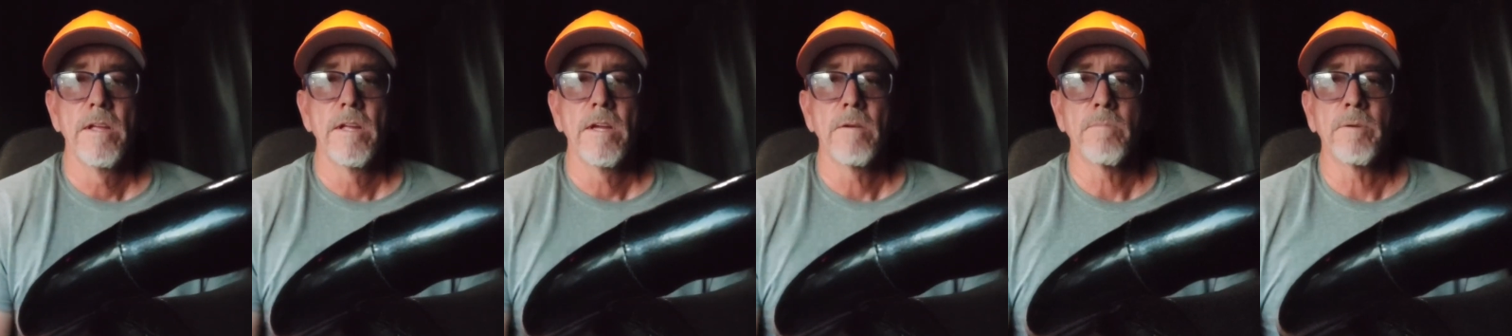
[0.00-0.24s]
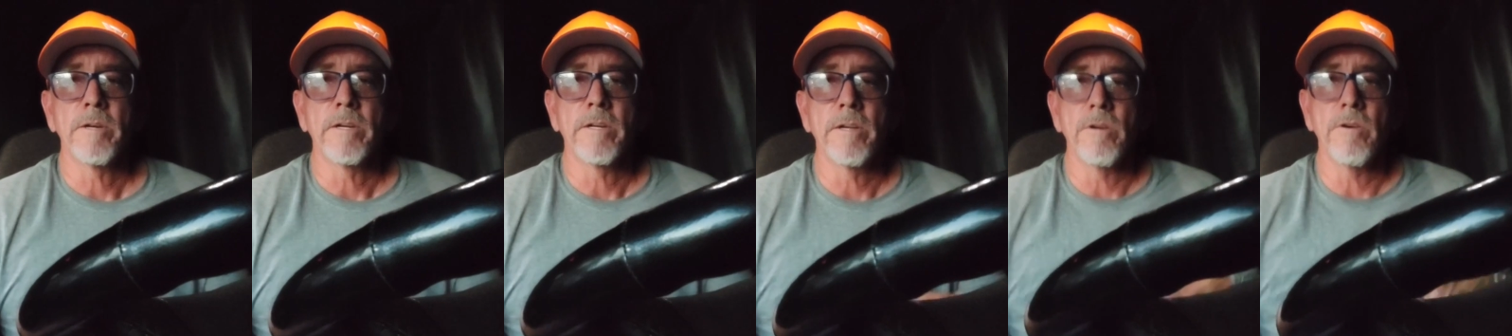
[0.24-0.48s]

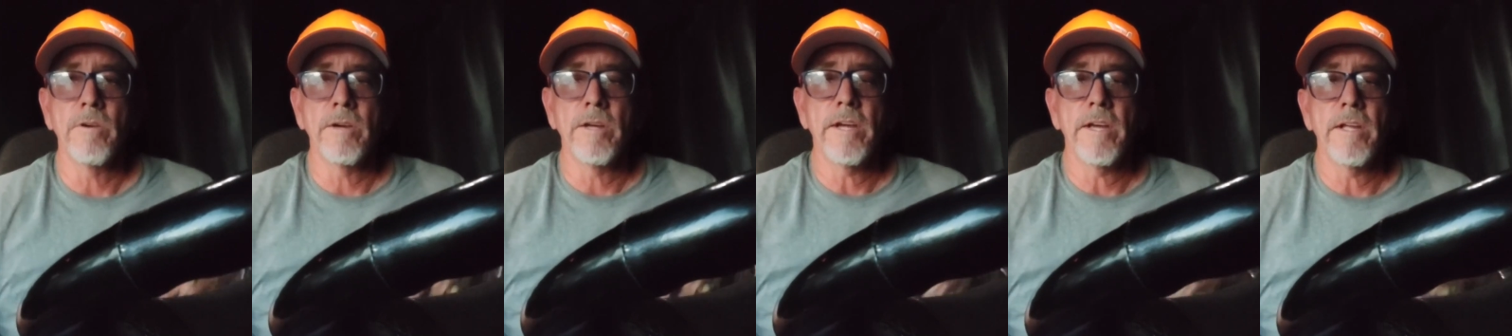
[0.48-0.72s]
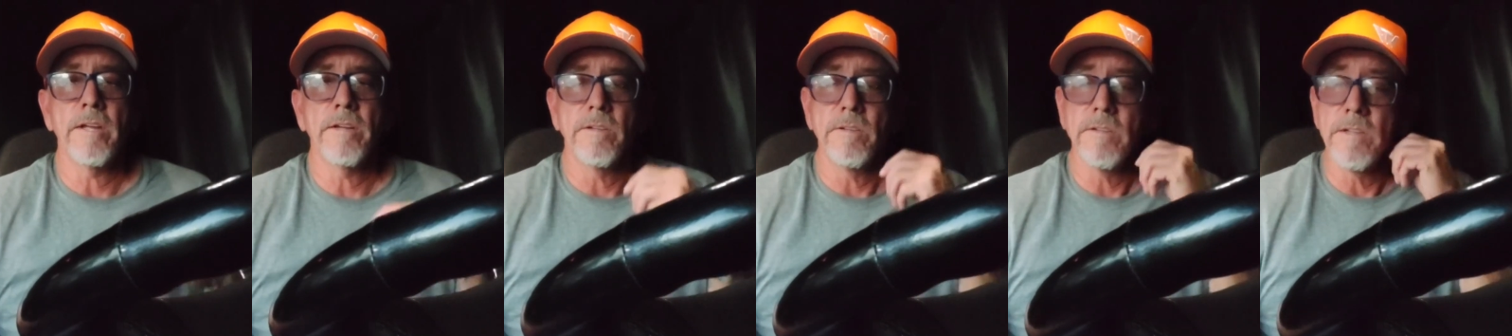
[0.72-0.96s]
I'm going to go
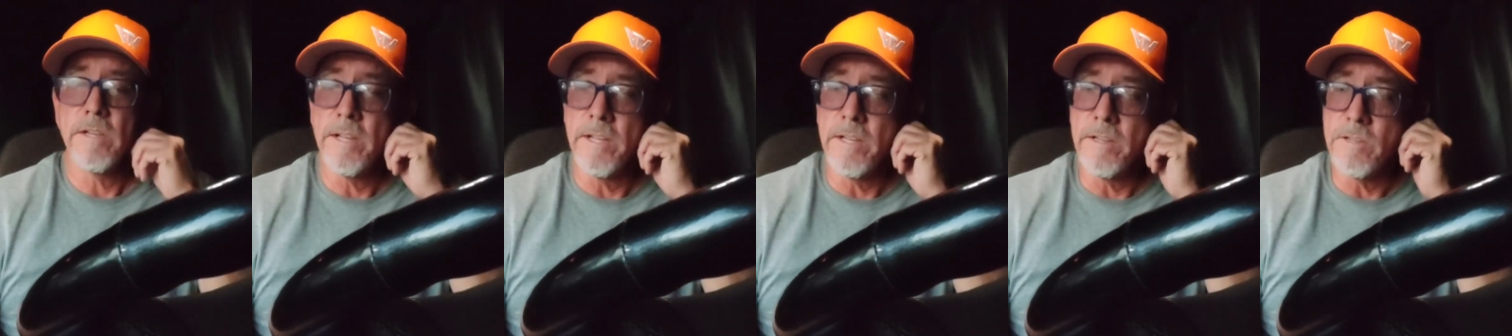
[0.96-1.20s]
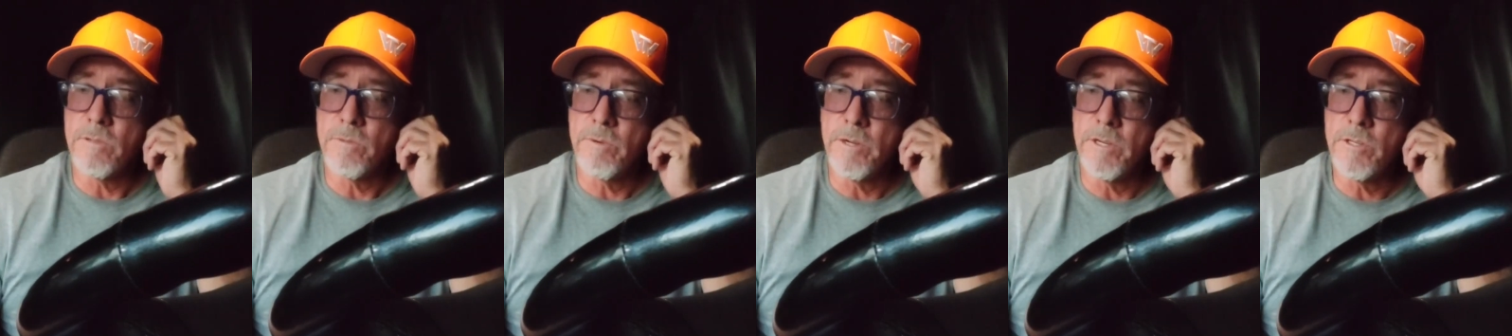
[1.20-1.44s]
ahead
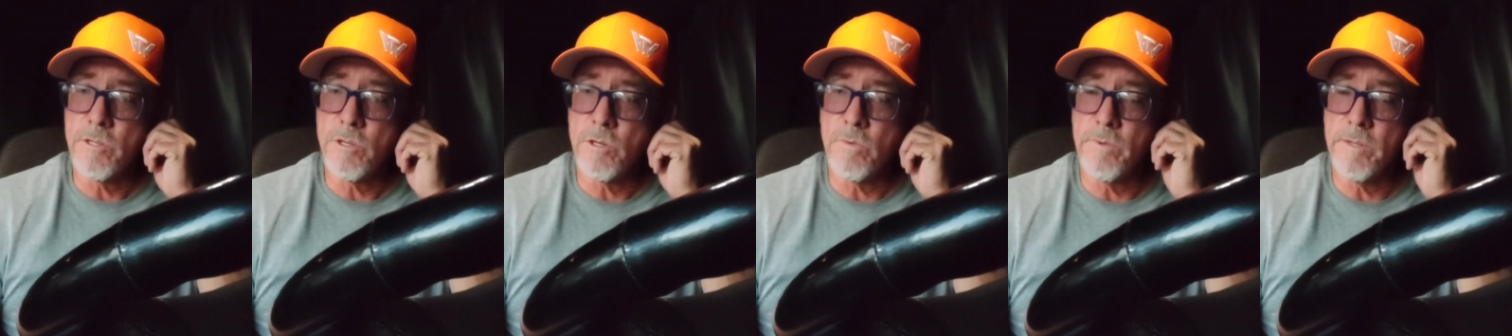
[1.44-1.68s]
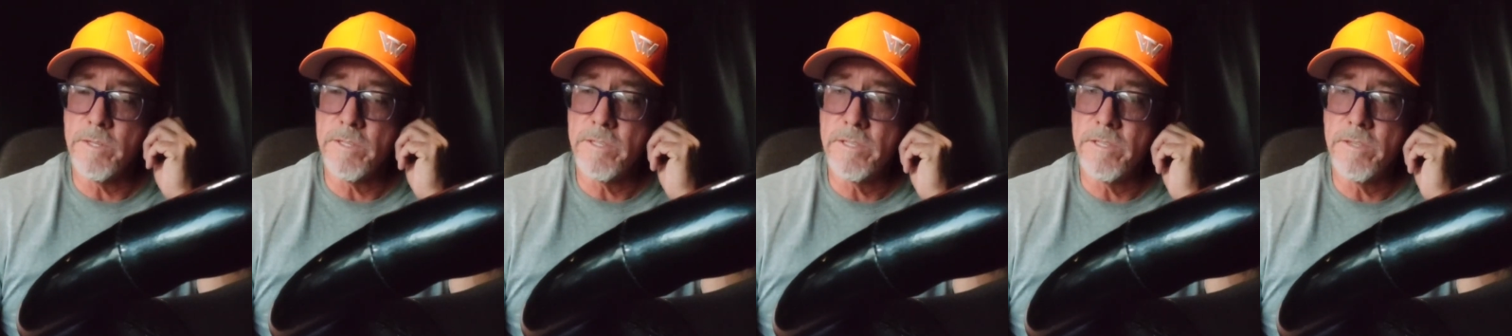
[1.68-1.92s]
and switch
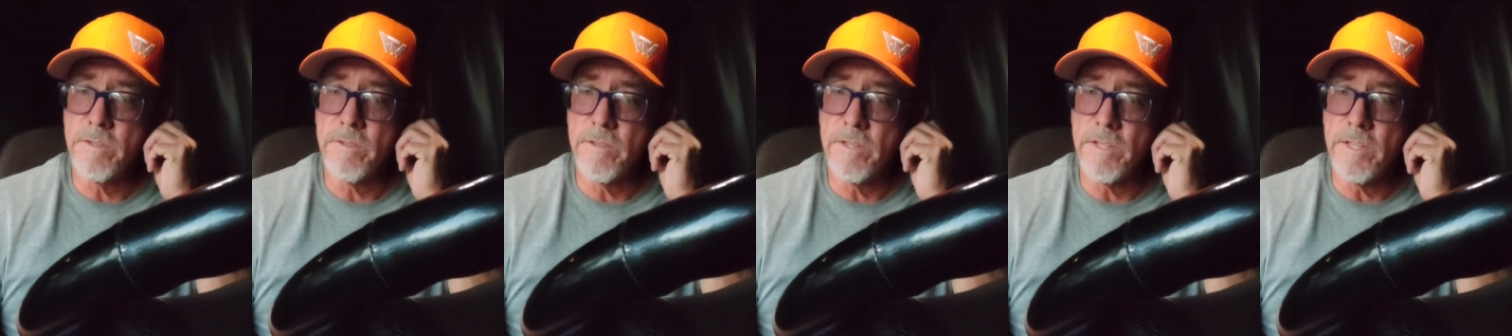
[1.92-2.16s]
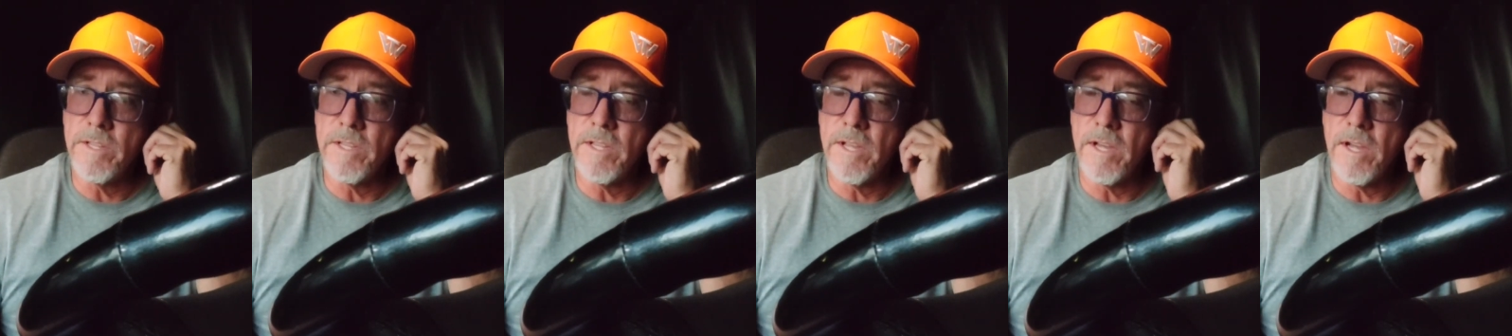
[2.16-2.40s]
over to
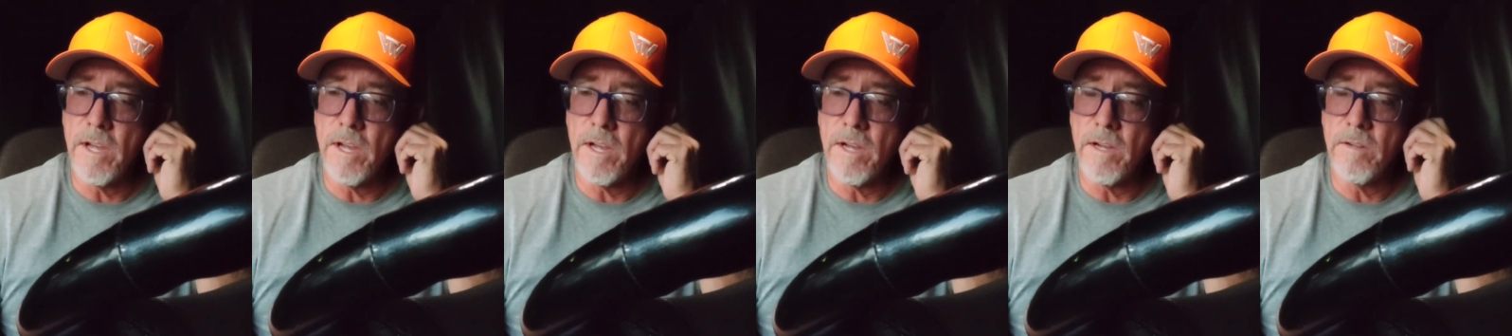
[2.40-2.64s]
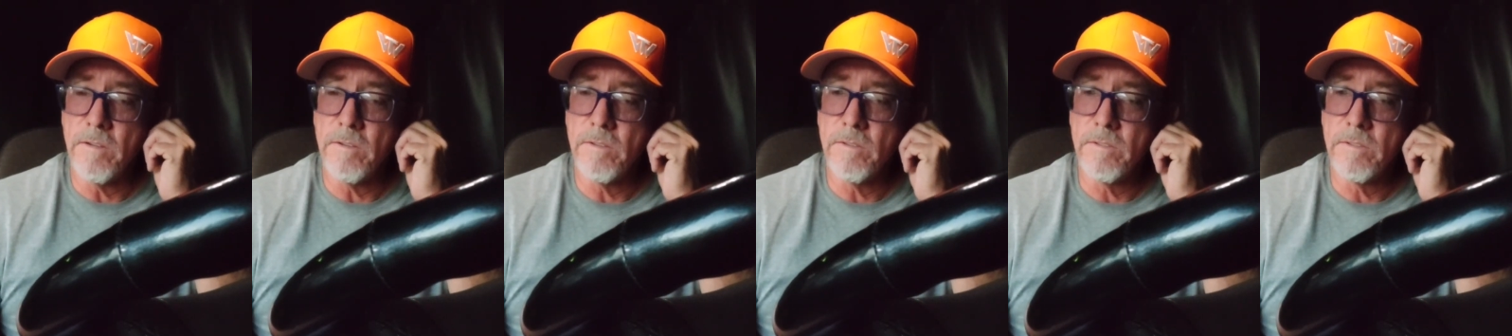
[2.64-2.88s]
the
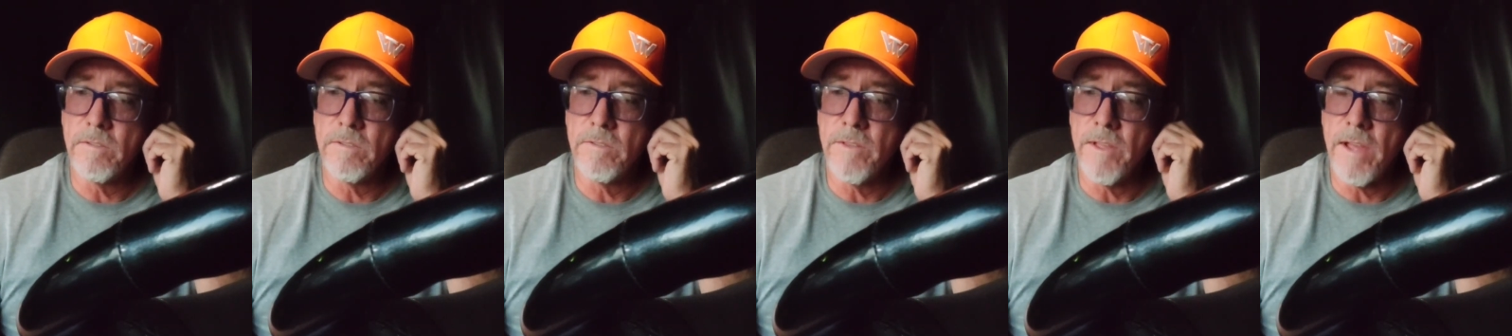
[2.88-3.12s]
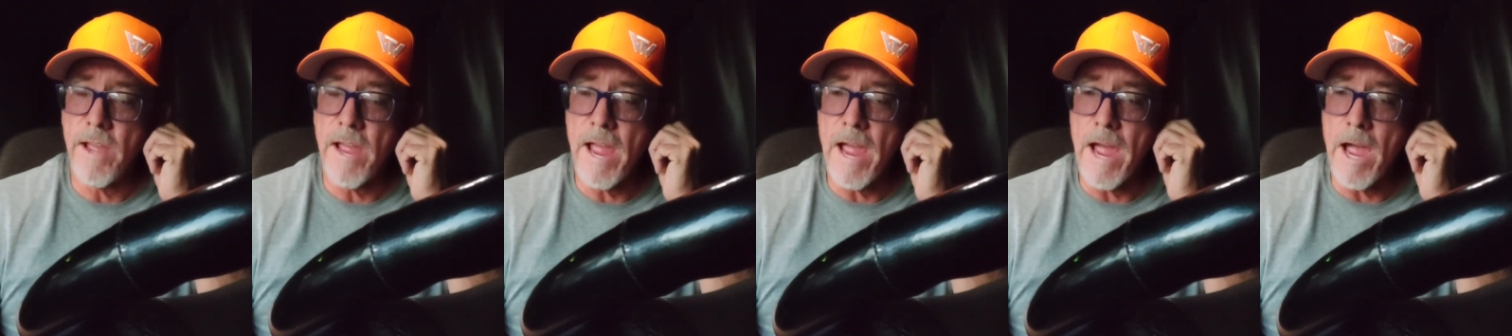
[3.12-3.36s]

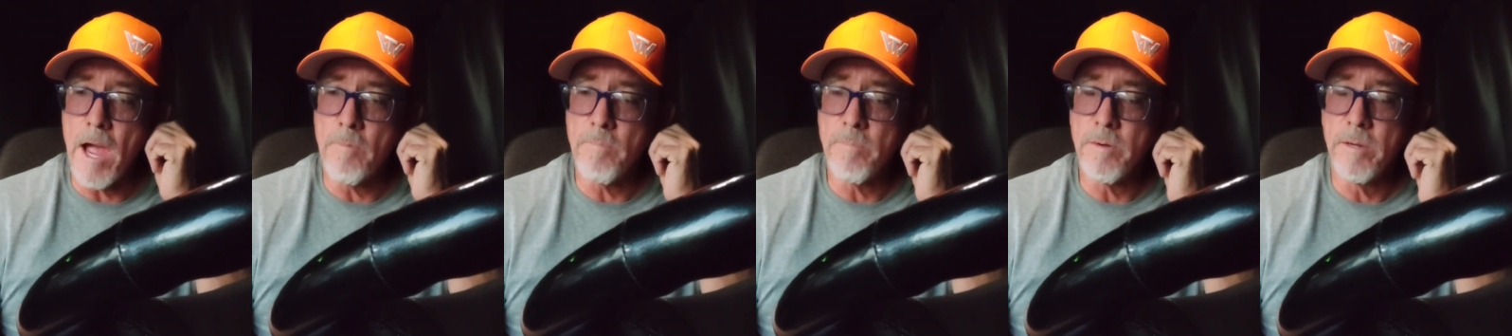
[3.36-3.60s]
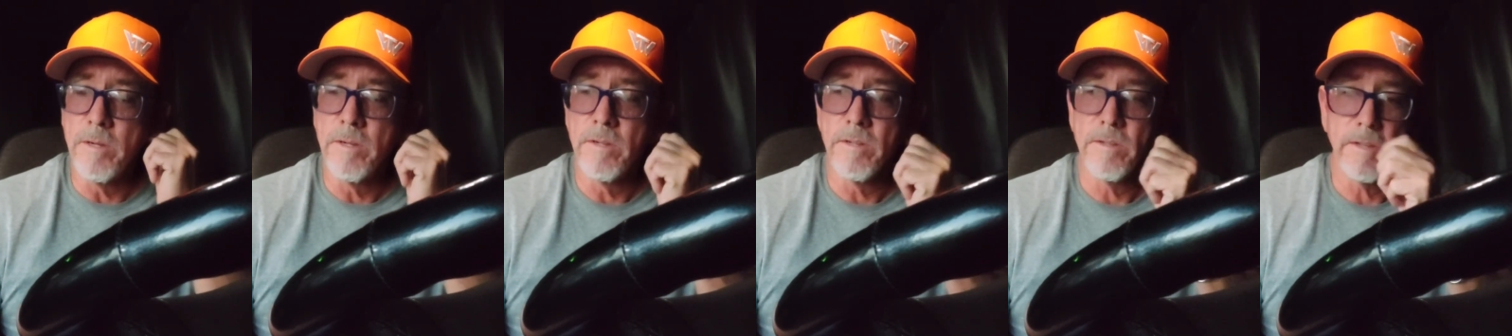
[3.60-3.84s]
app.